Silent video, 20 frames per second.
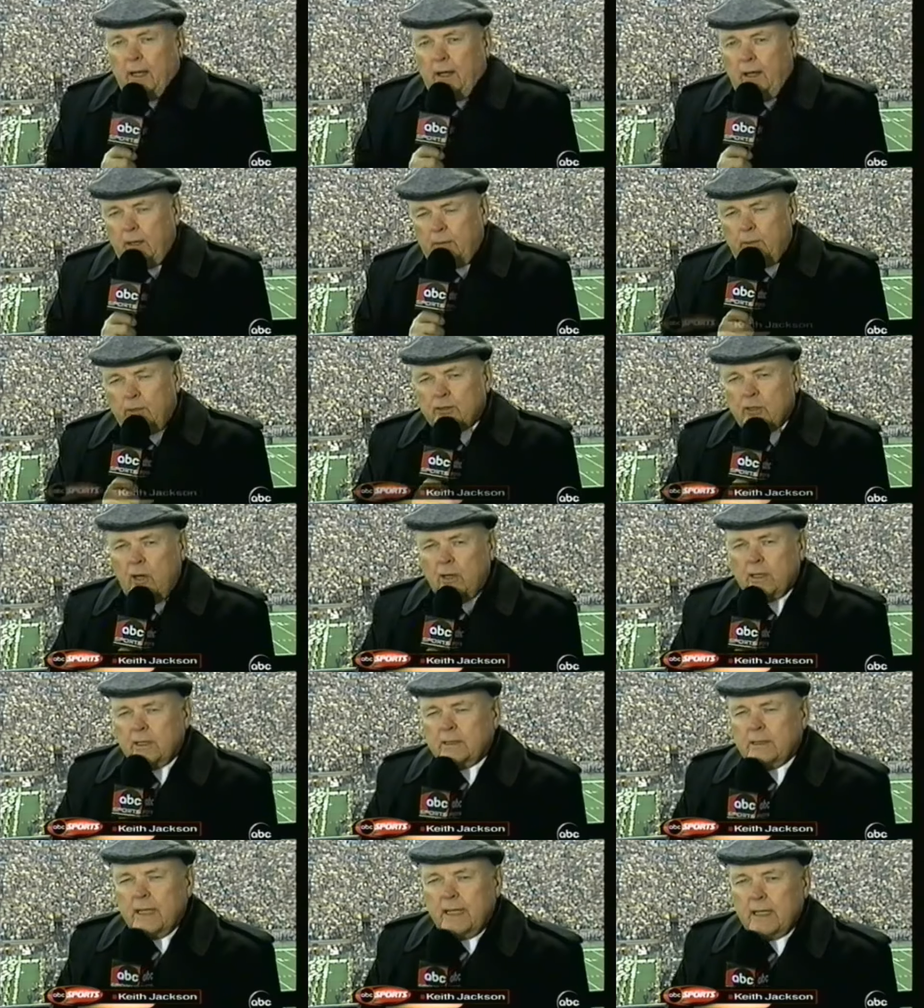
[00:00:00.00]
It was
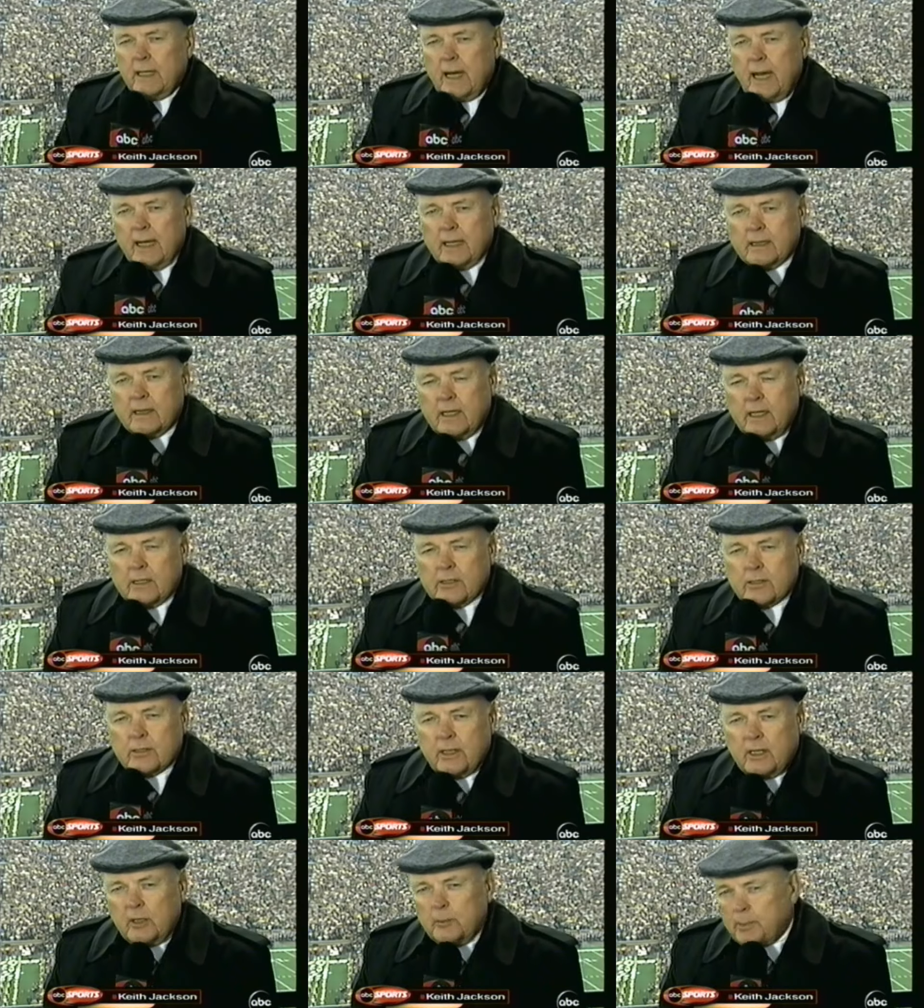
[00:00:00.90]
on a day like
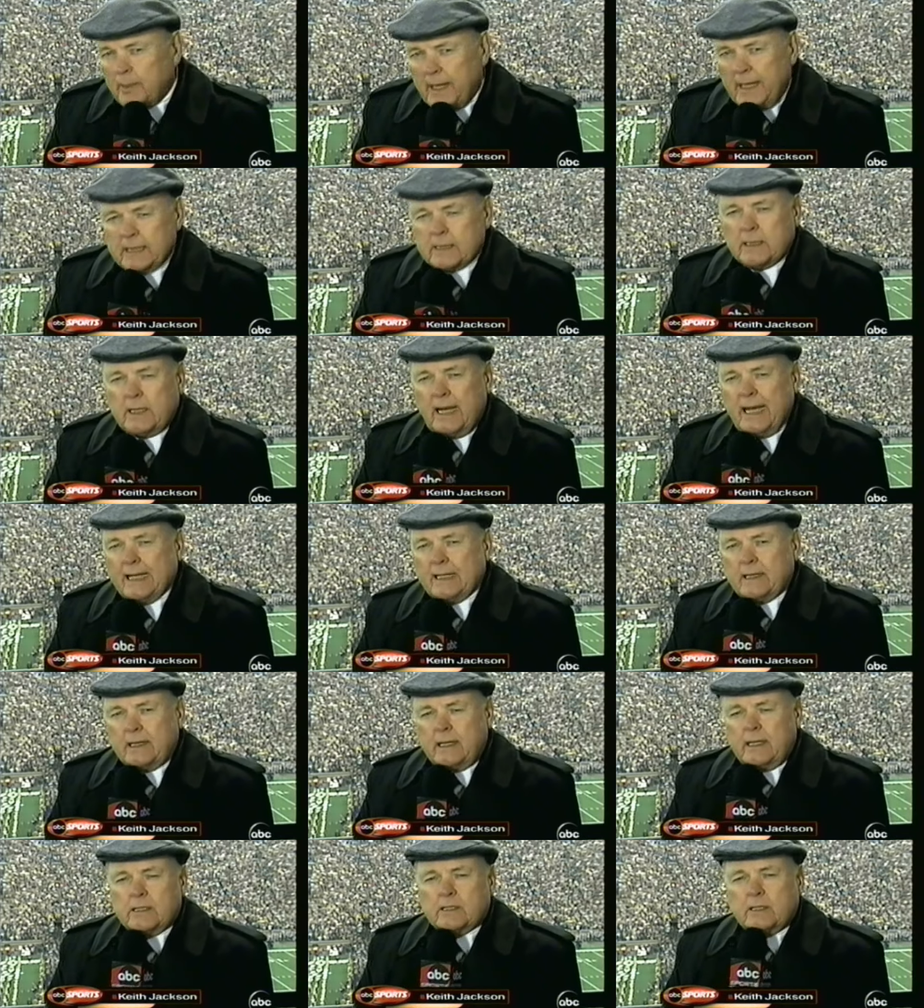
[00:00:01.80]
this, in a place like
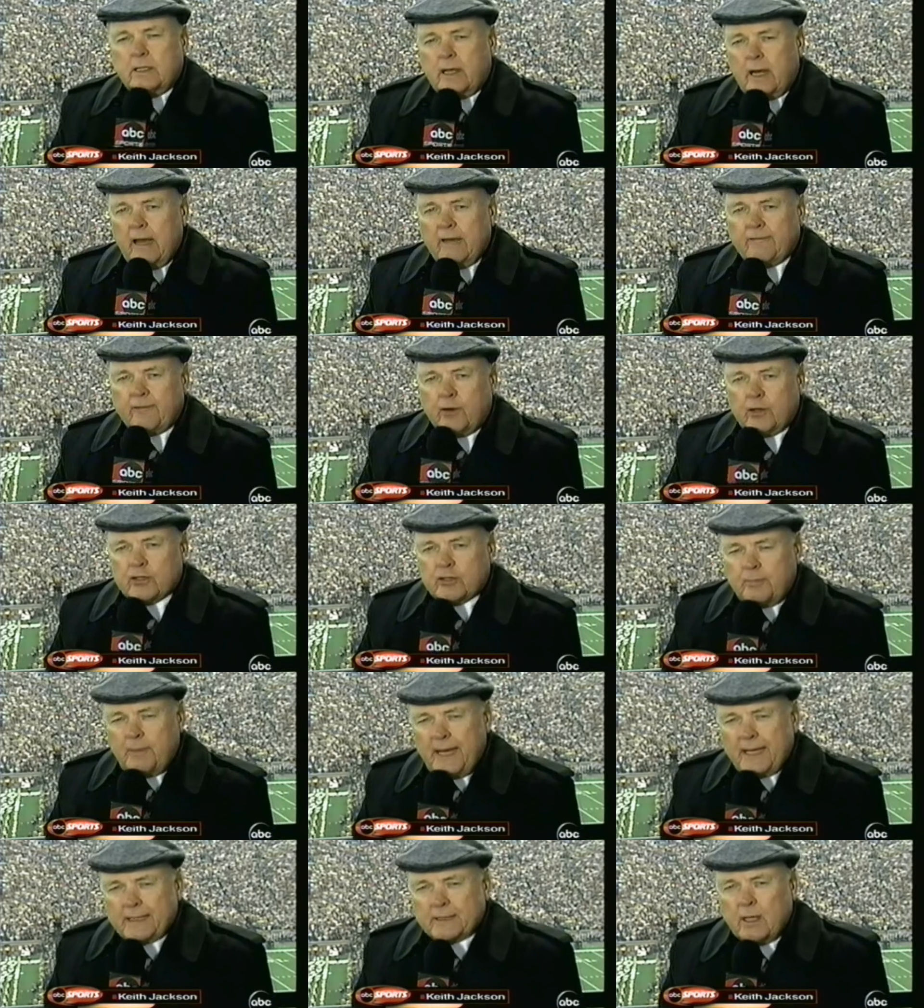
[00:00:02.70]
this, that I
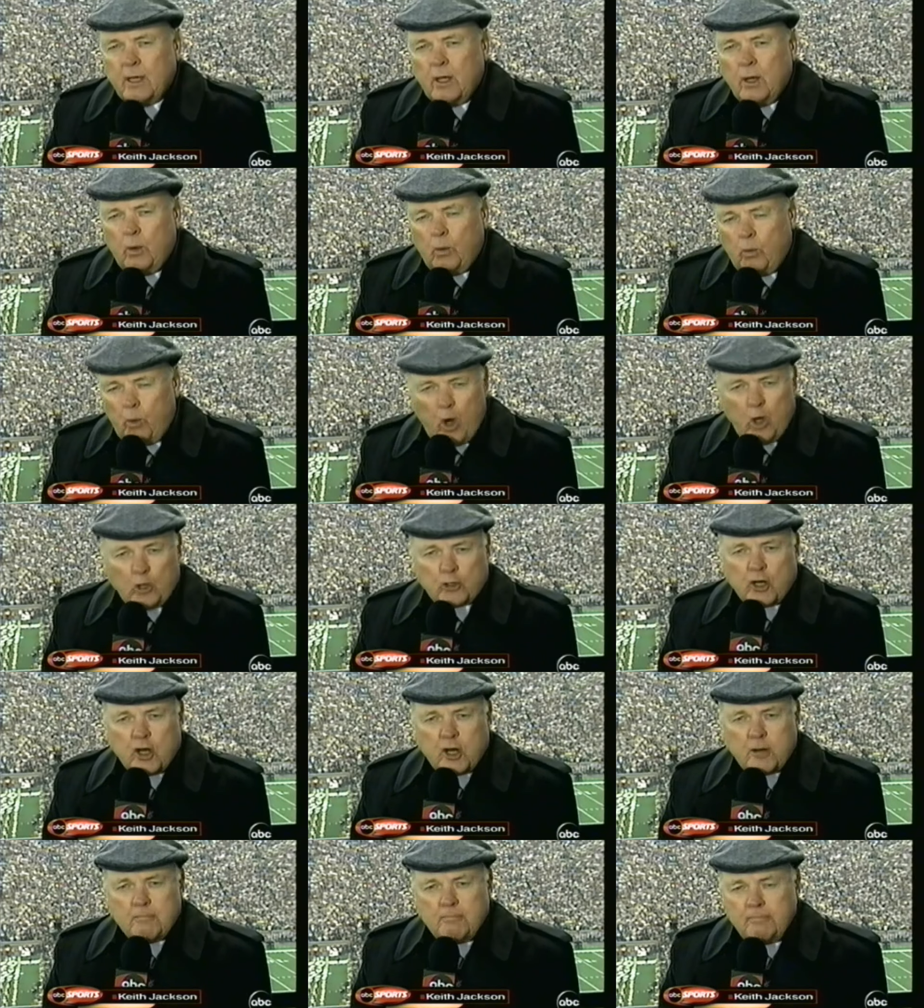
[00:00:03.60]
first met
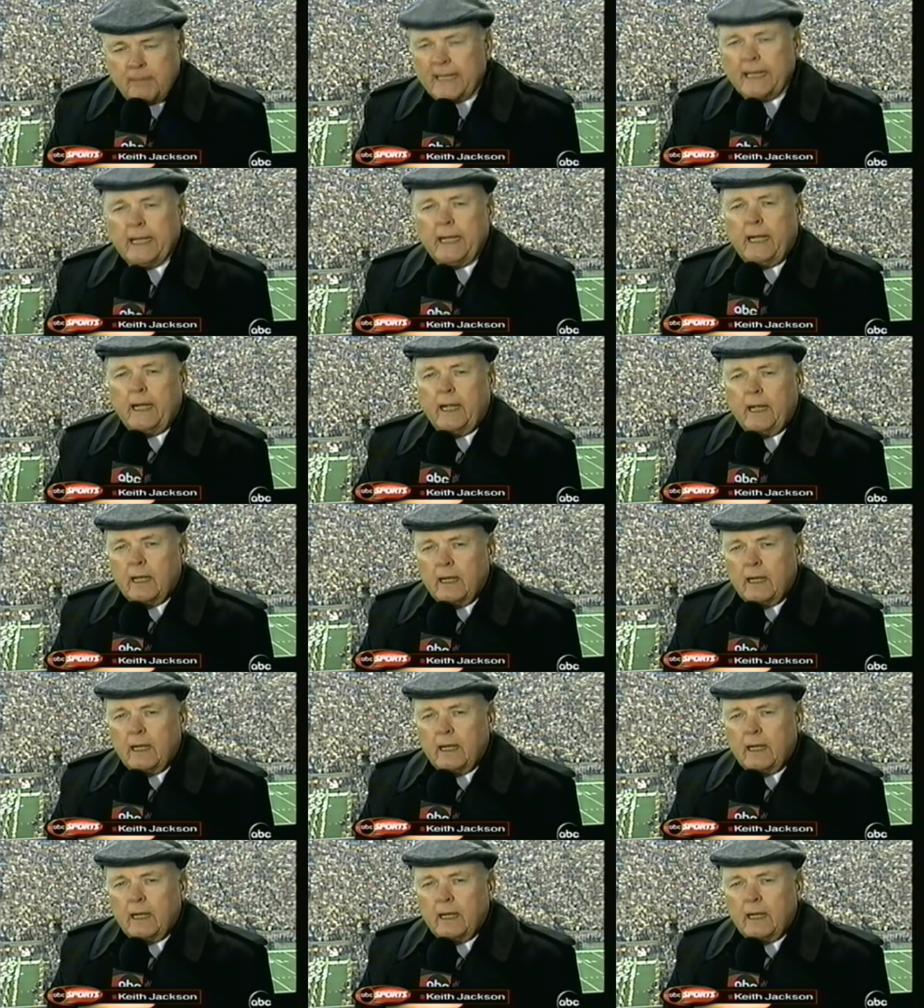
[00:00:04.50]
Walter Mitty,